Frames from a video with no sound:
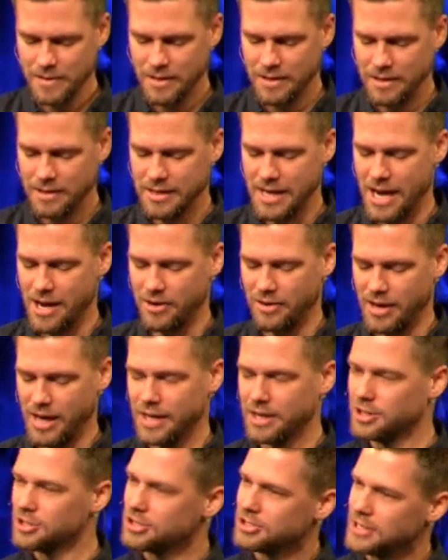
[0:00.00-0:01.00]
Now, I
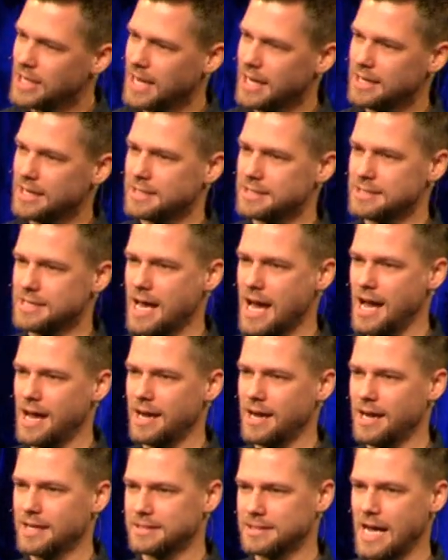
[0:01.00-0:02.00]
understand it's not
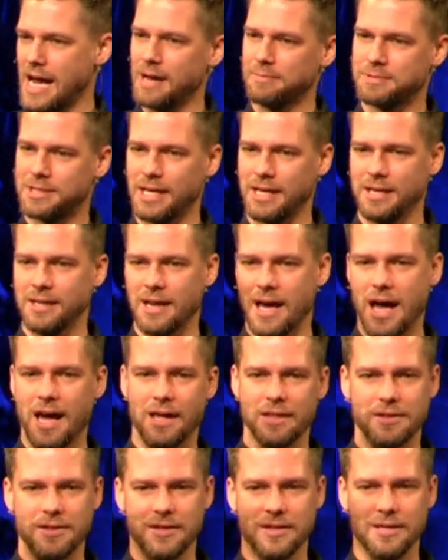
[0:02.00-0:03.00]
a top 10
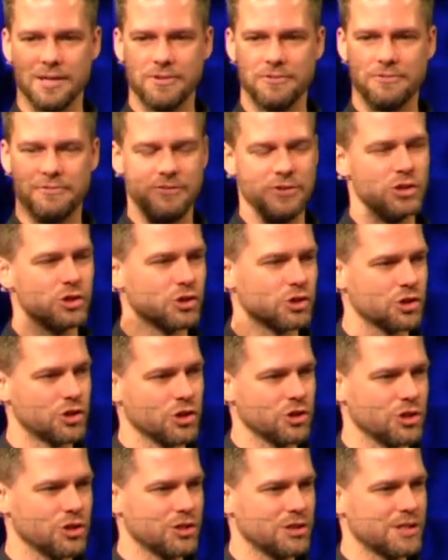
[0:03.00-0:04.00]
on the
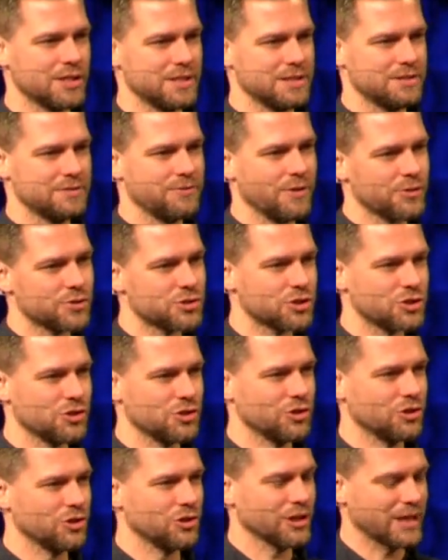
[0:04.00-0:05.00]
feel-good
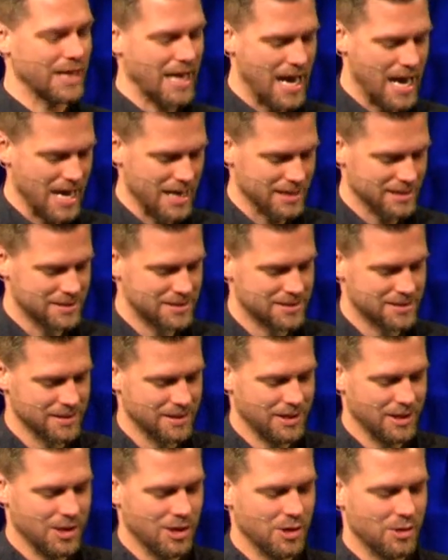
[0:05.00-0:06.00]
devotional guides,
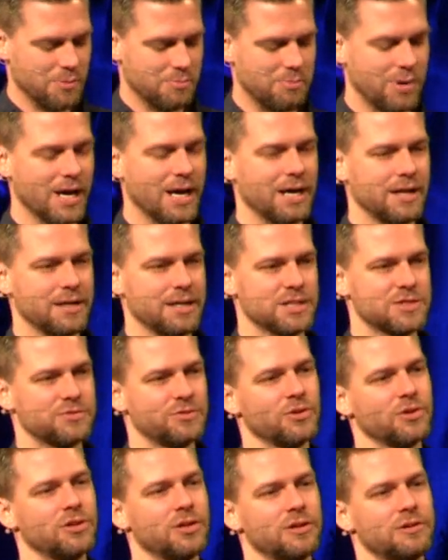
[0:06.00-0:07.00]
but it's
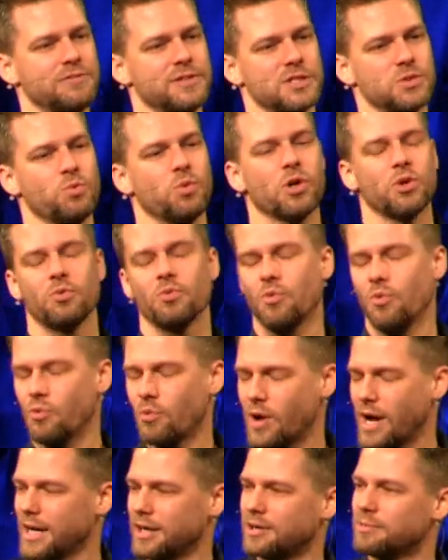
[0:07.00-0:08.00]
full of, as one
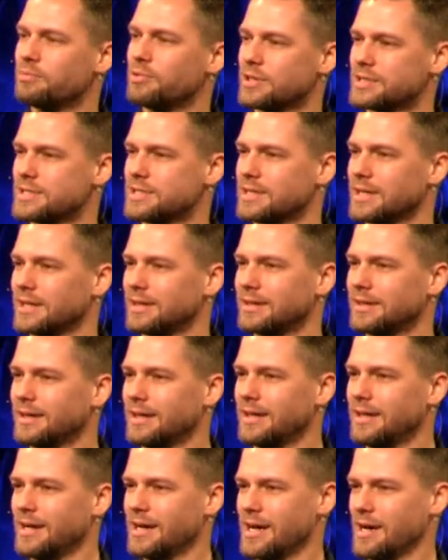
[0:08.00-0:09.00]
writer puts it,
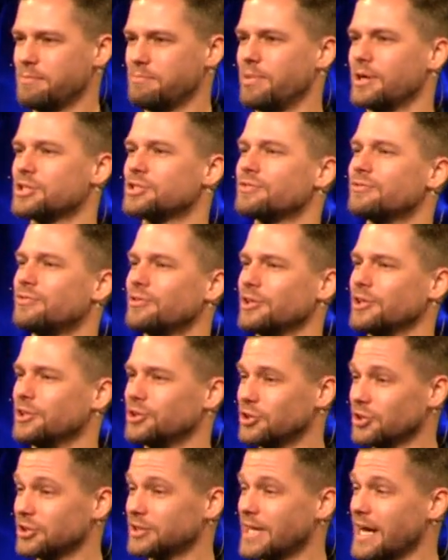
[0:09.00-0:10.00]
a bunch of really
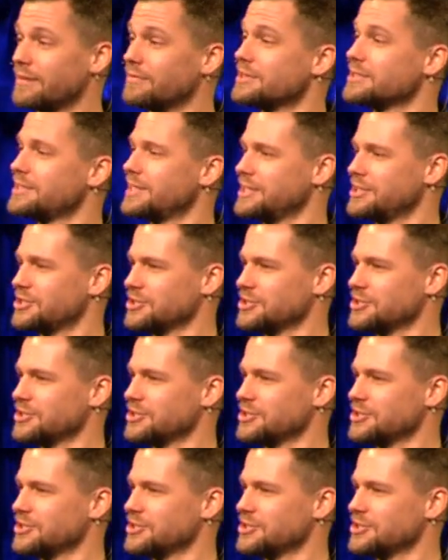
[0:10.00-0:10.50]
good conversation